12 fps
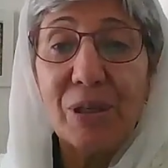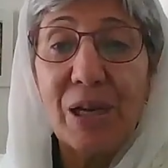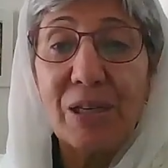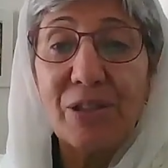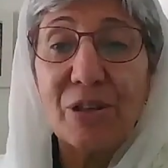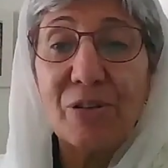
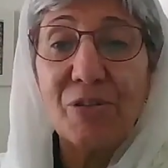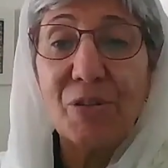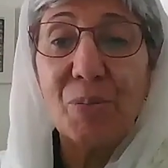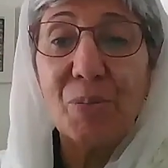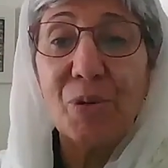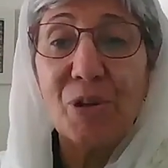culture of
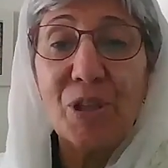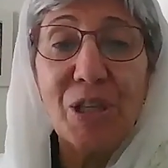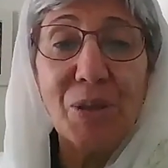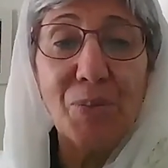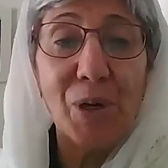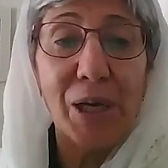
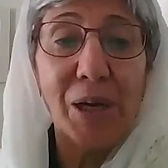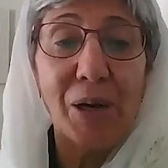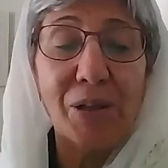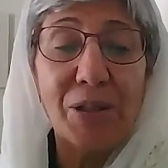impunity by all